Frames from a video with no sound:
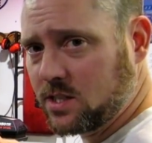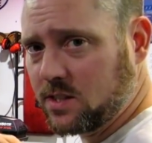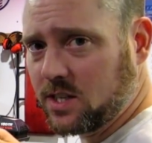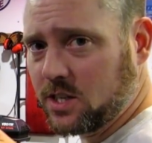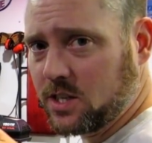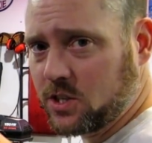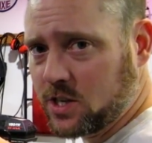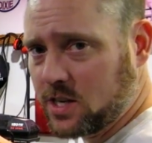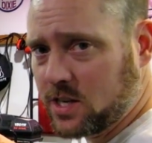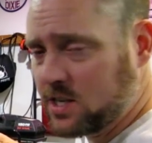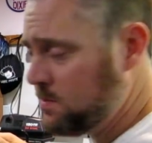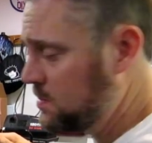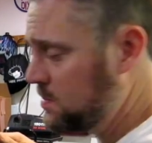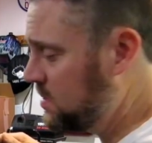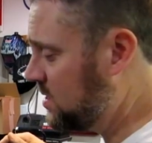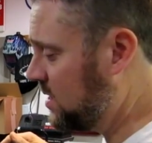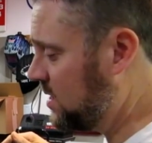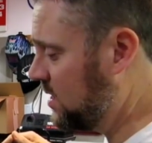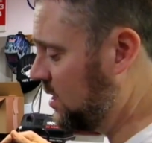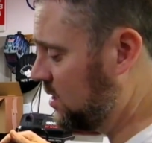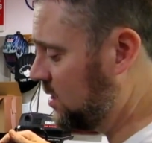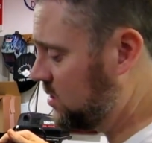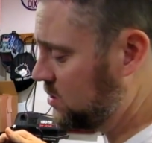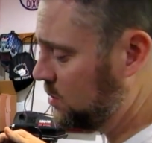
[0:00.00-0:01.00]
the adjustments,
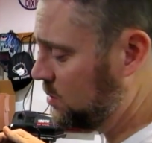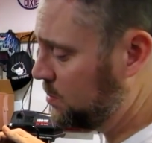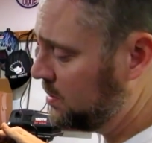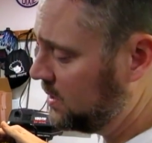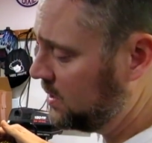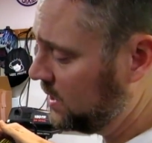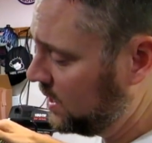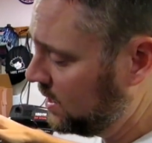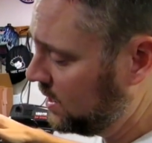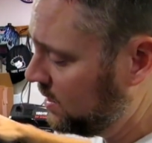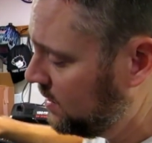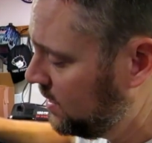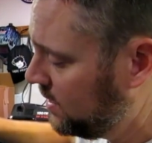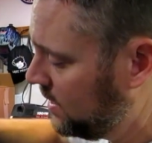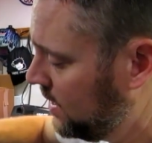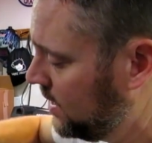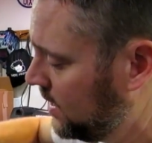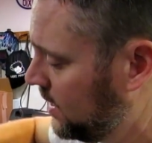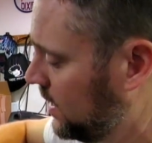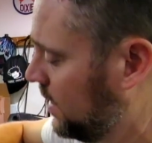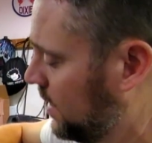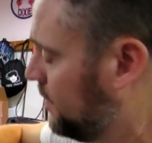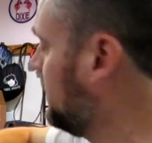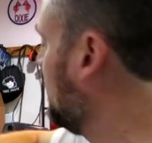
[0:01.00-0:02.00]
and also putting in
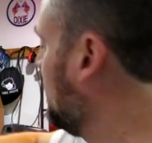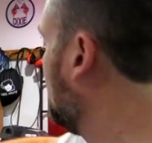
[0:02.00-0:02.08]
the